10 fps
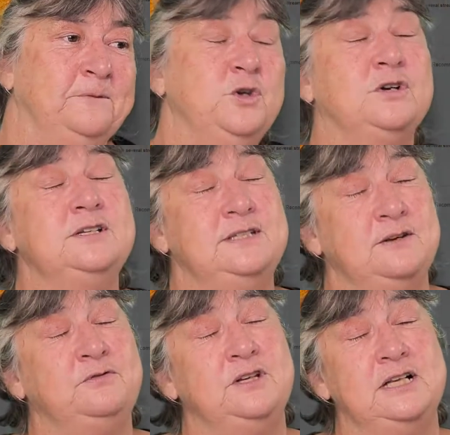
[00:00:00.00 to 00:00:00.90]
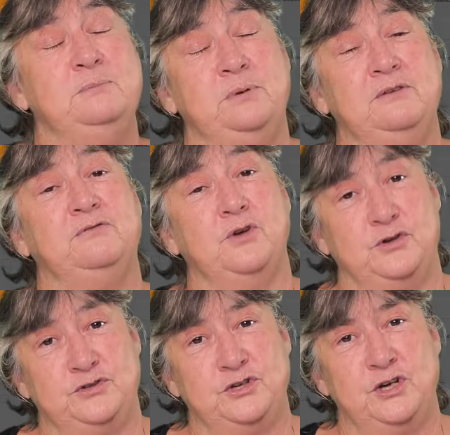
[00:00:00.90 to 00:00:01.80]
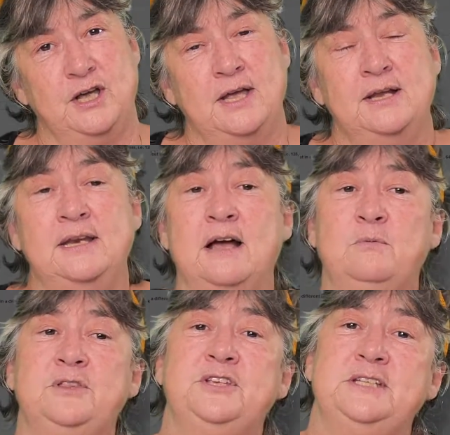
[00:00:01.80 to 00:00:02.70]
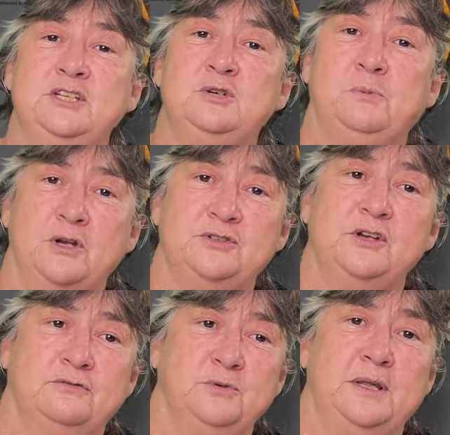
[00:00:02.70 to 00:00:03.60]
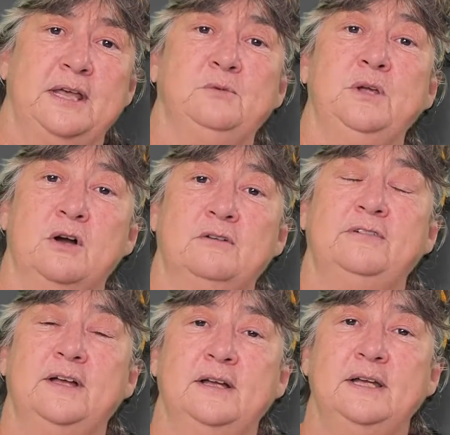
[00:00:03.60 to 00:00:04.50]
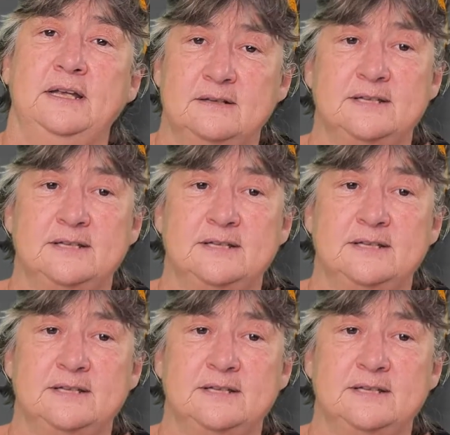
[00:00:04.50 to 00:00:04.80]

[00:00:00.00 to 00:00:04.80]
You can definitely be first. Now with the Digibro software that we offer in